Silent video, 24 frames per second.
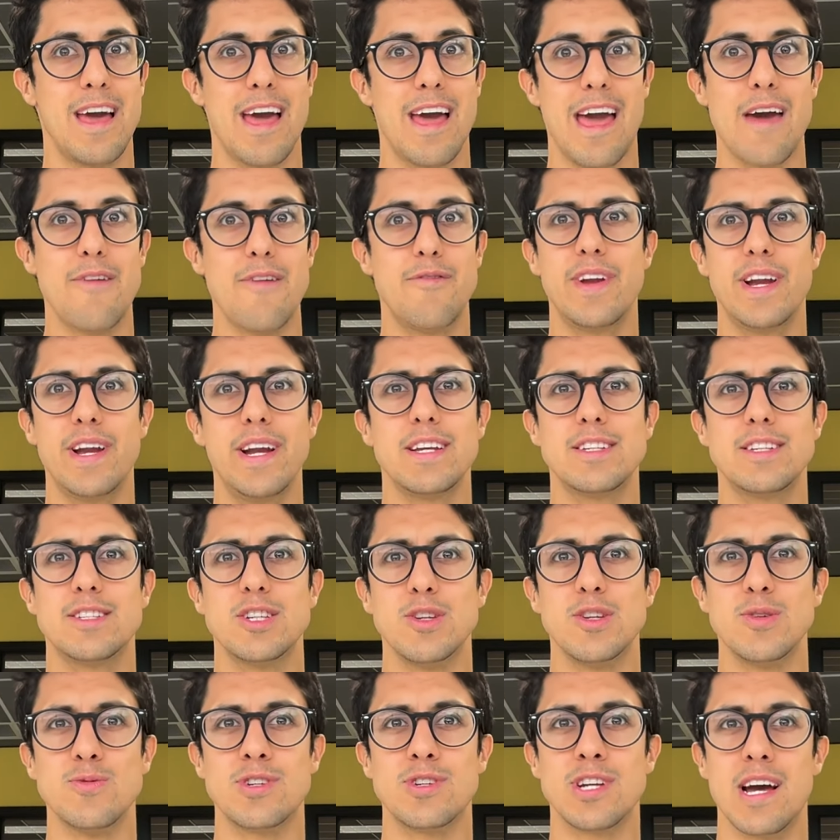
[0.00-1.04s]
every day is a
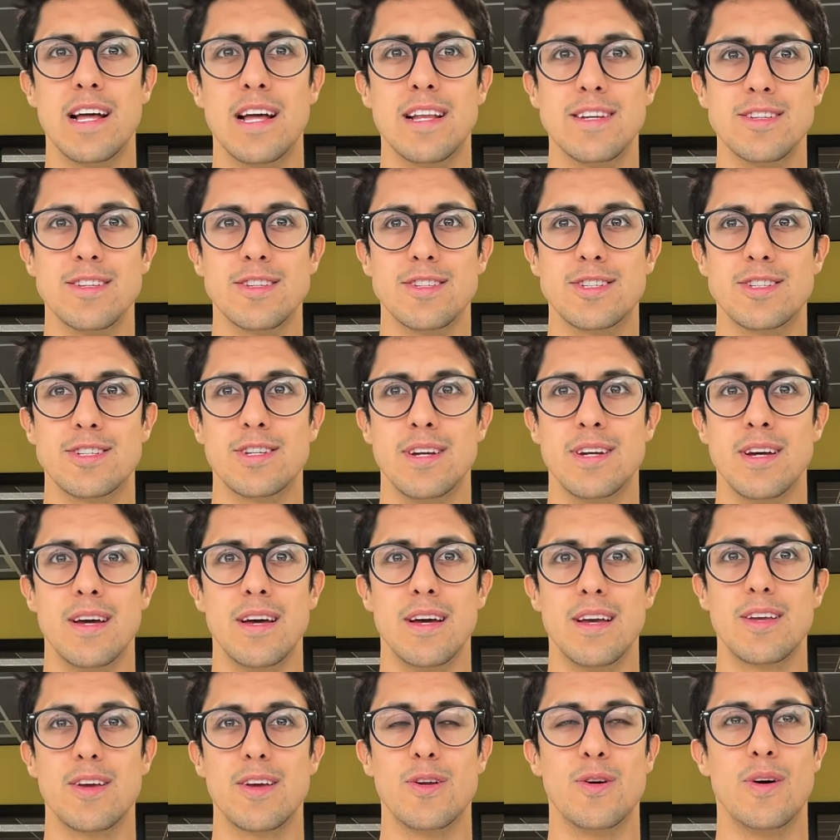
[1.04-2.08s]
new challenge.
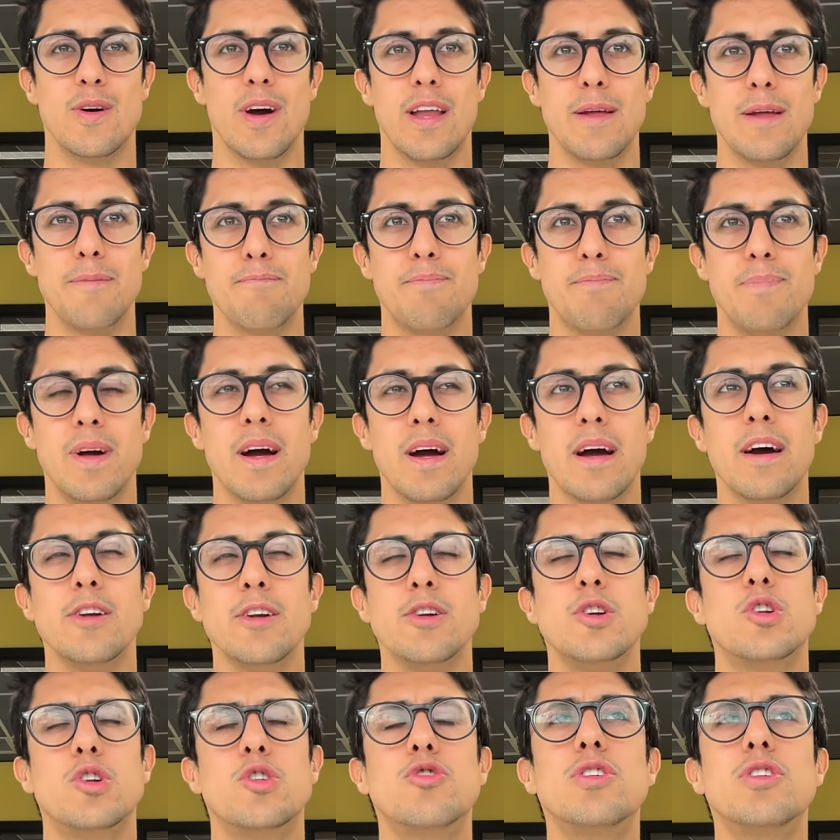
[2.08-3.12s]
You know, an a
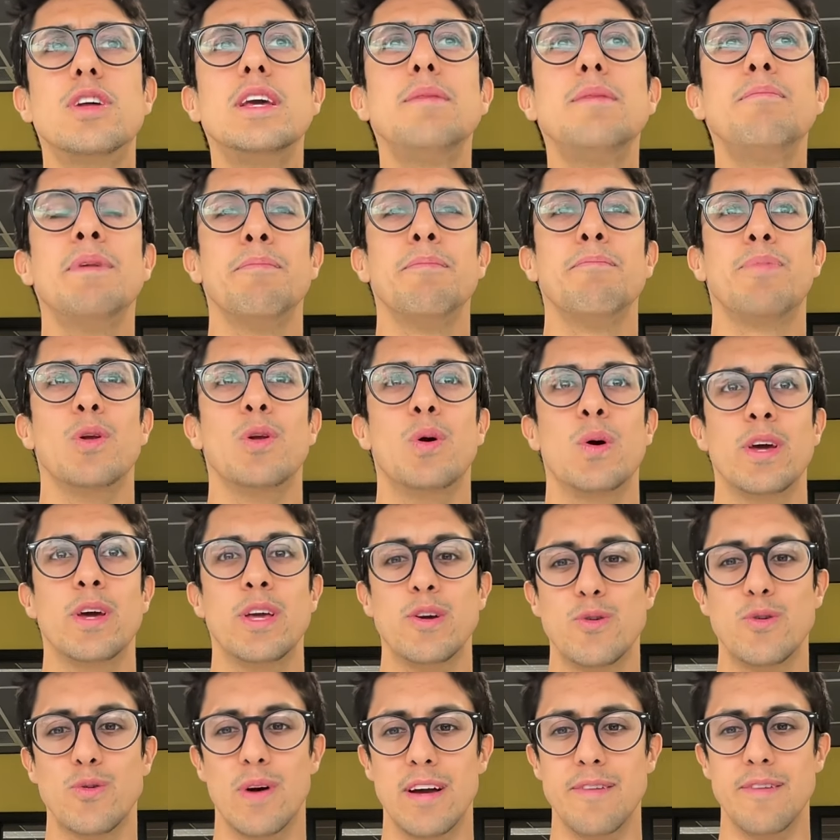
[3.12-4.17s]
dream employee
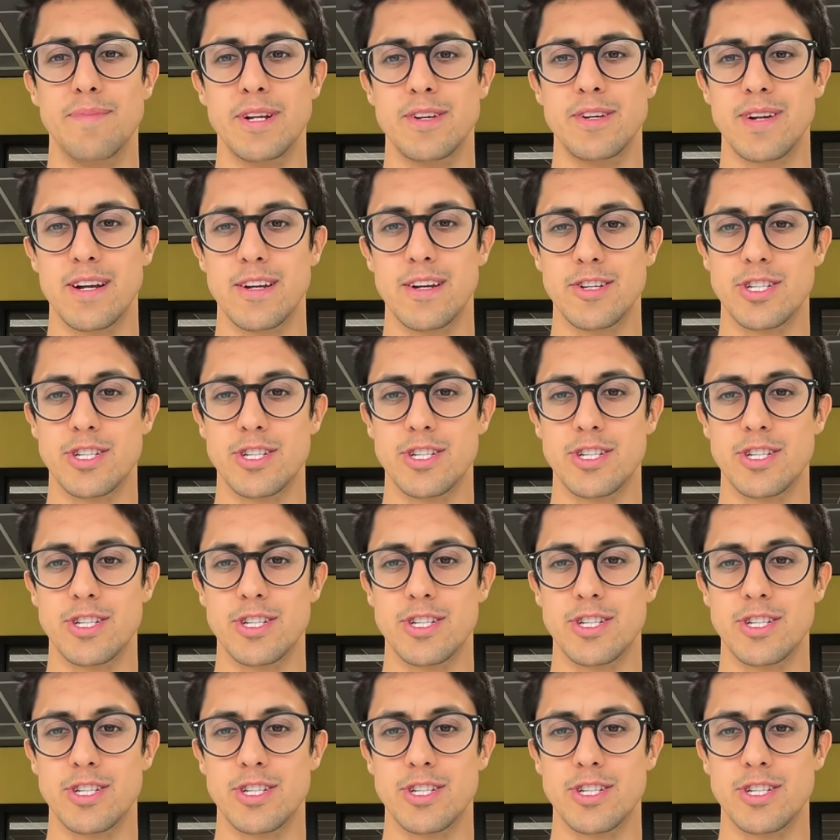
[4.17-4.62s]
who I've been trying to